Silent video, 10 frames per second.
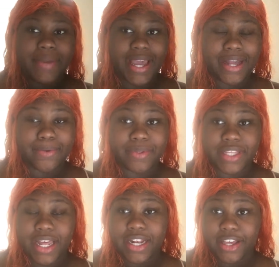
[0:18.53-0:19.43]
back with
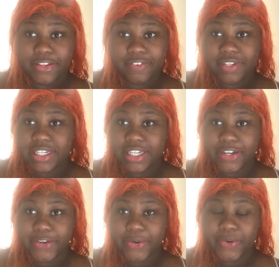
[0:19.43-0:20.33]
another
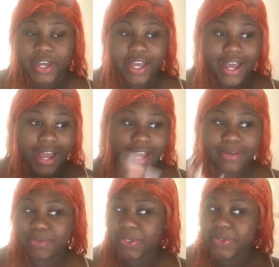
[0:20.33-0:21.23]
video.
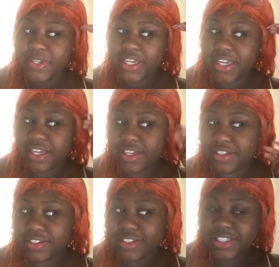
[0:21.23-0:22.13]
I'm
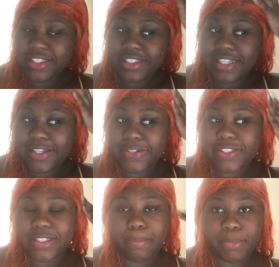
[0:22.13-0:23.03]
doing just a little
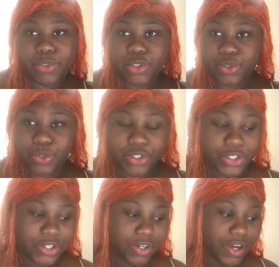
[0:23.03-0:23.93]
simple
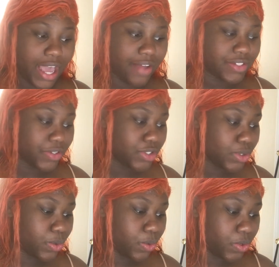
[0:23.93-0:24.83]
tutorial. I have to go to
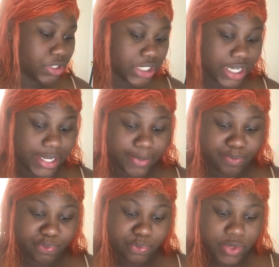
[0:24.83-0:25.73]
school today,
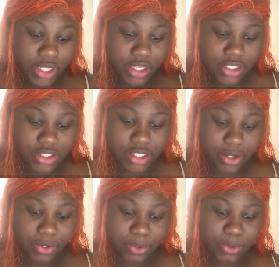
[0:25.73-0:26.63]
so